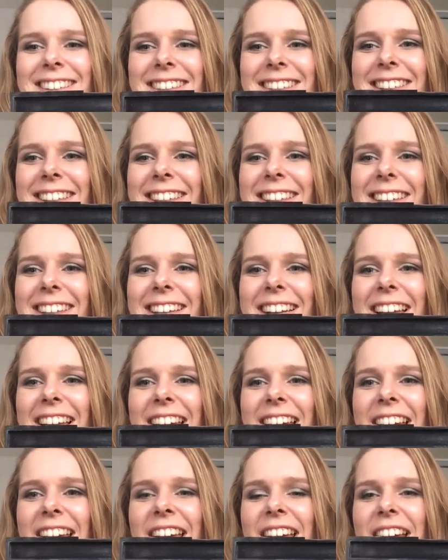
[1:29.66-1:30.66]
see it.
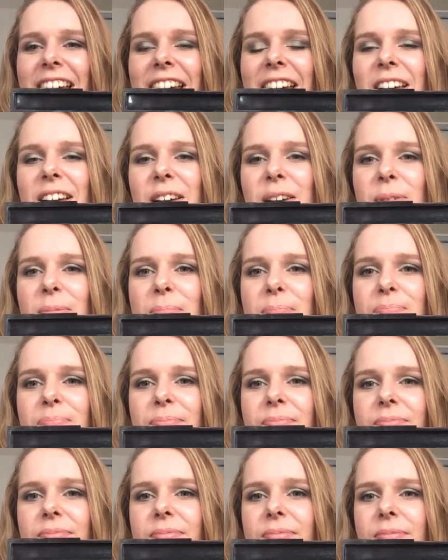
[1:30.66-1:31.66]
Um,
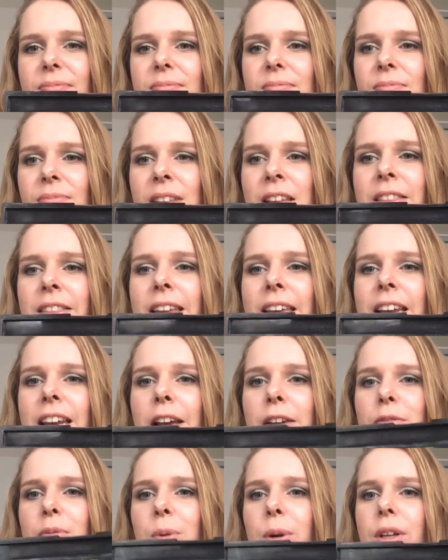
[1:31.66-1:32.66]
then
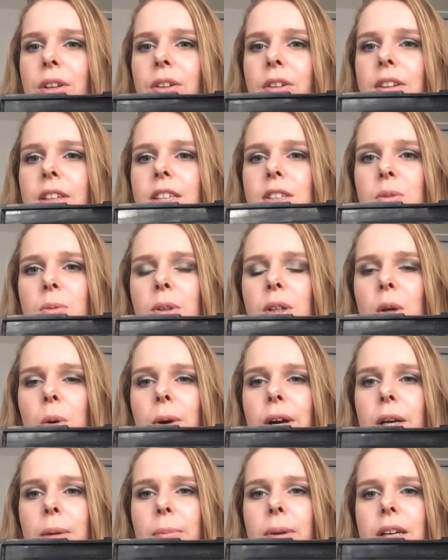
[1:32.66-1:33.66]
I've worked on this one
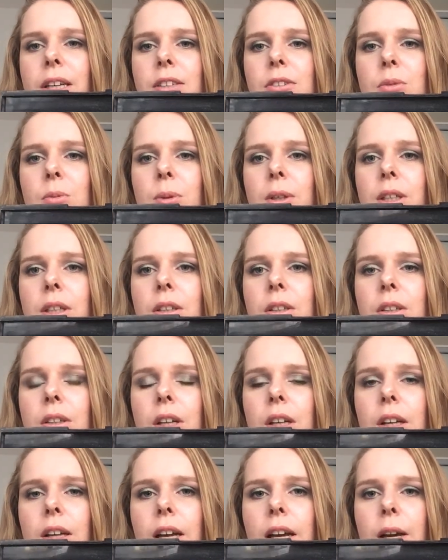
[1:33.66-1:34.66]
quite a bit as well.
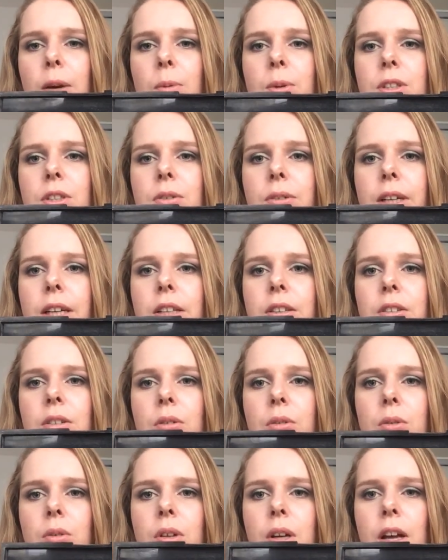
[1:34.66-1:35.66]
I was trying
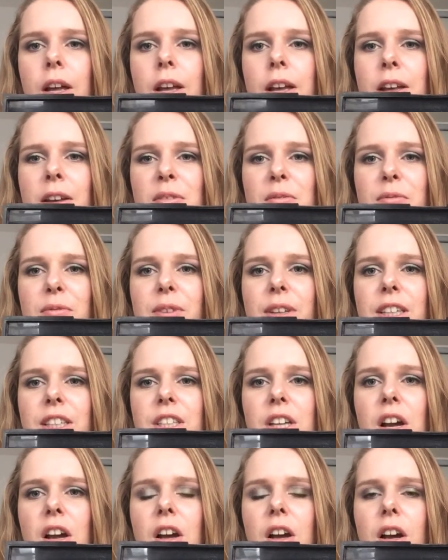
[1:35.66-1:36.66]
to
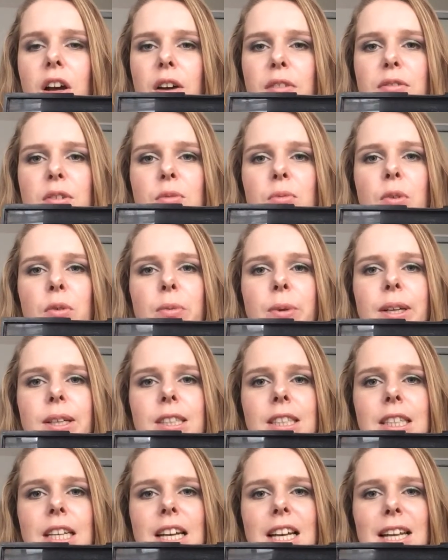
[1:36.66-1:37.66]
finish half of what
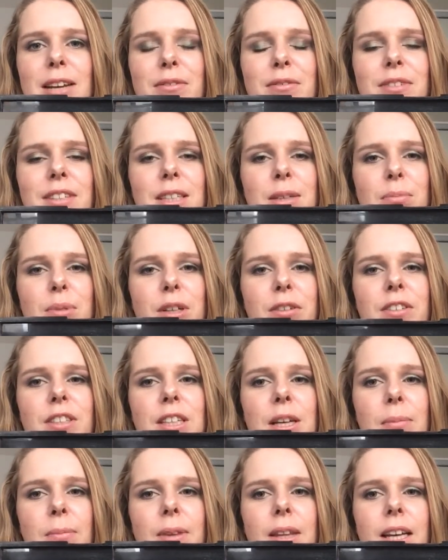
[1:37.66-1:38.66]
was left in the previous
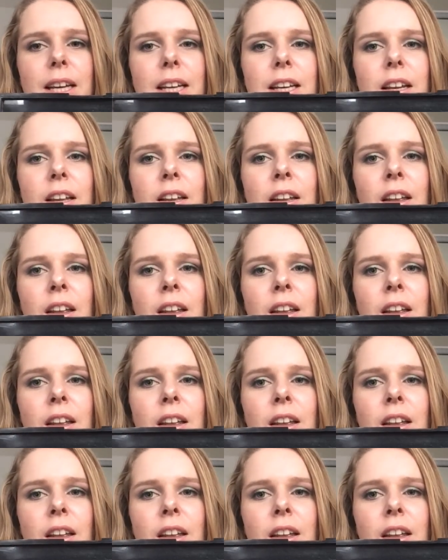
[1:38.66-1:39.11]
update.